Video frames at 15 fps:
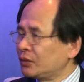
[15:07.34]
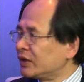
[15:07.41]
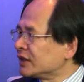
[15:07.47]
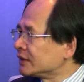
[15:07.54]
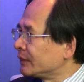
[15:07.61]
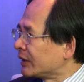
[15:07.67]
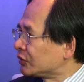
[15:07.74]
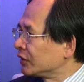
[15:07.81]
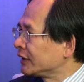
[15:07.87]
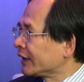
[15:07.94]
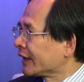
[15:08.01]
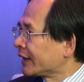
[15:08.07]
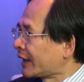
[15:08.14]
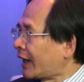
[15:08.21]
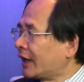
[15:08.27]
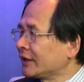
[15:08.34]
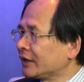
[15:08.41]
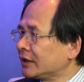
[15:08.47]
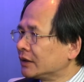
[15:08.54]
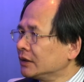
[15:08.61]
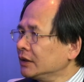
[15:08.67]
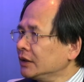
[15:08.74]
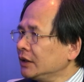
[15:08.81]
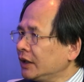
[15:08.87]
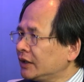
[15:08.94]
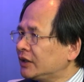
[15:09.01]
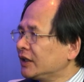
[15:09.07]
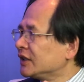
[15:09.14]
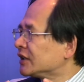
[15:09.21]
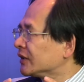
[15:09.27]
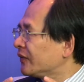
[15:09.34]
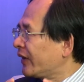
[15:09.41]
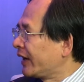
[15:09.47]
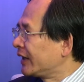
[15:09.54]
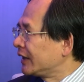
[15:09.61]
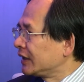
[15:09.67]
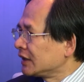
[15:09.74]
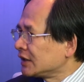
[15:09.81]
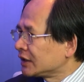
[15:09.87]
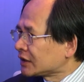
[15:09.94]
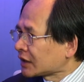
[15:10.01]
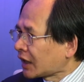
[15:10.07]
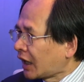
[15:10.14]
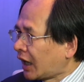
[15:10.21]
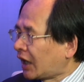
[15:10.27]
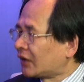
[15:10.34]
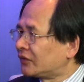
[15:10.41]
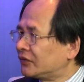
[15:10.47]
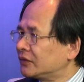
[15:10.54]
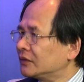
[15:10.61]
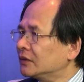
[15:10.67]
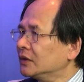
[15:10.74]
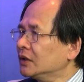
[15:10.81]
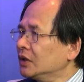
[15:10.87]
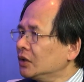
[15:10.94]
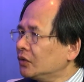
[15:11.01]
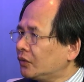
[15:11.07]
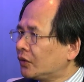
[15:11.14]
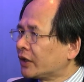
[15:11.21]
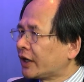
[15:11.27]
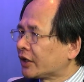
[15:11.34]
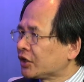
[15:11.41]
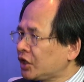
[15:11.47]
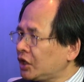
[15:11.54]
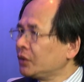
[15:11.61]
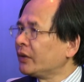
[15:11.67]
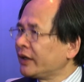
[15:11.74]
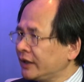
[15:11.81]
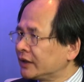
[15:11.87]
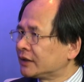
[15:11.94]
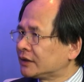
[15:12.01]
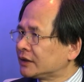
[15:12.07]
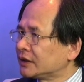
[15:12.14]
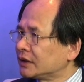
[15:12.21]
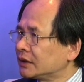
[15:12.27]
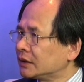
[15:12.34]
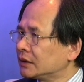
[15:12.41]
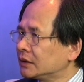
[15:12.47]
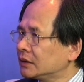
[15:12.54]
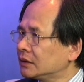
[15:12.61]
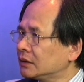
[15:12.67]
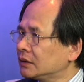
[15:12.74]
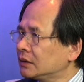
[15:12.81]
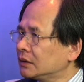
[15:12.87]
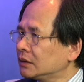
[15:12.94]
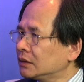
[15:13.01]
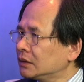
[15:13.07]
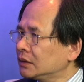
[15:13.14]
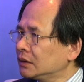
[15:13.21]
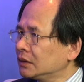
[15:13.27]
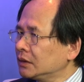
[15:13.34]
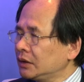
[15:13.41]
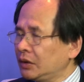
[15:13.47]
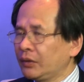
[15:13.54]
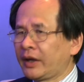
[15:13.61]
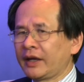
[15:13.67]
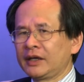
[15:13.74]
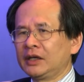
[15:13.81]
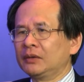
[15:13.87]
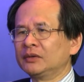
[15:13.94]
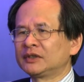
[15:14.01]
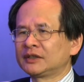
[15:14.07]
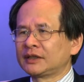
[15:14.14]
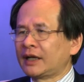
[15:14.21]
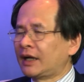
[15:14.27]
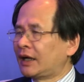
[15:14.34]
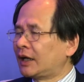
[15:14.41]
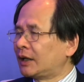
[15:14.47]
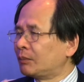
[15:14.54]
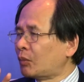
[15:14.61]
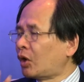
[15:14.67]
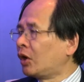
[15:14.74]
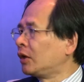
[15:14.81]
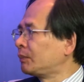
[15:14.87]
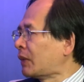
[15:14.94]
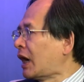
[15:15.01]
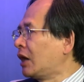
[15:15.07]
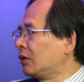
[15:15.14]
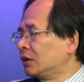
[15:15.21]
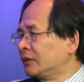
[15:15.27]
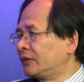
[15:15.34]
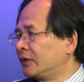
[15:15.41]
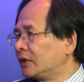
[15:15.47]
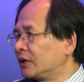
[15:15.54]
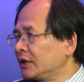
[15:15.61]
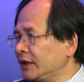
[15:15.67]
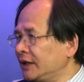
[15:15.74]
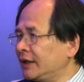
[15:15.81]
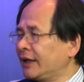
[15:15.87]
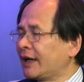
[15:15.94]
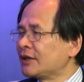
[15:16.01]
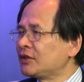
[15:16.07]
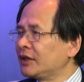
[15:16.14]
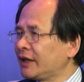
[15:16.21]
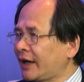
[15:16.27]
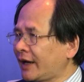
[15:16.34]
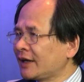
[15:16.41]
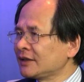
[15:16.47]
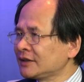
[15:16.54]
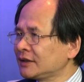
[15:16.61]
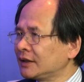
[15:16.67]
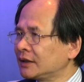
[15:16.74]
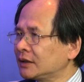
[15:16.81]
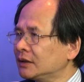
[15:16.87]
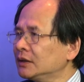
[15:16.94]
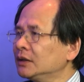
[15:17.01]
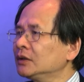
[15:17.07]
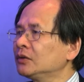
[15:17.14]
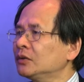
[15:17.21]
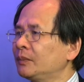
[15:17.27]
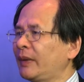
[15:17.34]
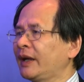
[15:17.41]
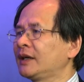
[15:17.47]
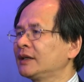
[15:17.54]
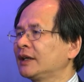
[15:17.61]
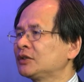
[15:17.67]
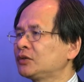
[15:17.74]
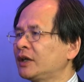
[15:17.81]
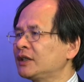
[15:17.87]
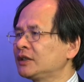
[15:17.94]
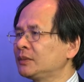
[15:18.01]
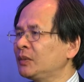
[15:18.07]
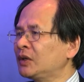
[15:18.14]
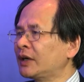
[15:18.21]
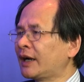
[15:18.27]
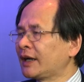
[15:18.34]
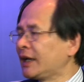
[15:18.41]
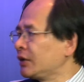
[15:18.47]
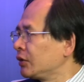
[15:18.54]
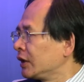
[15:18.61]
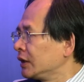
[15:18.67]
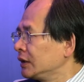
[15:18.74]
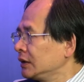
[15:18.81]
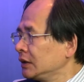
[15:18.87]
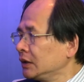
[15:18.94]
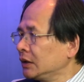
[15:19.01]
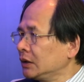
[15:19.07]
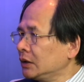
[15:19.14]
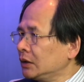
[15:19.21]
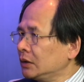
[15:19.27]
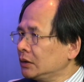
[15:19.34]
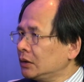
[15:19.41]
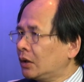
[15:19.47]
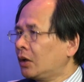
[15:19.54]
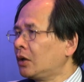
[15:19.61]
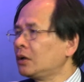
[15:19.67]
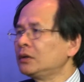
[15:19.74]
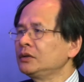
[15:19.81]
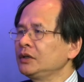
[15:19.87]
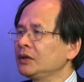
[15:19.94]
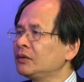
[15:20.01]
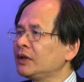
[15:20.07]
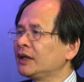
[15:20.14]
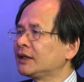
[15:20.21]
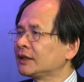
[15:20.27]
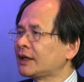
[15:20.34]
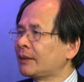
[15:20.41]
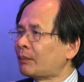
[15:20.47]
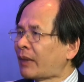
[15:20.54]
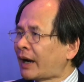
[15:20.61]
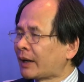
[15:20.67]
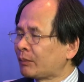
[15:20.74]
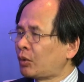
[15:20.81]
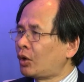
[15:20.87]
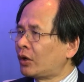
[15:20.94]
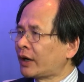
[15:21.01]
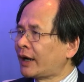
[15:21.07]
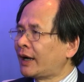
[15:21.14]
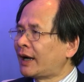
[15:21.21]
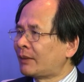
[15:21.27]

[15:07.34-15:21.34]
with ventricular tachycardia, it is very tough for the cure it. You can use the more powerful irrigation catheter to make a transmural region, or you need a bipolar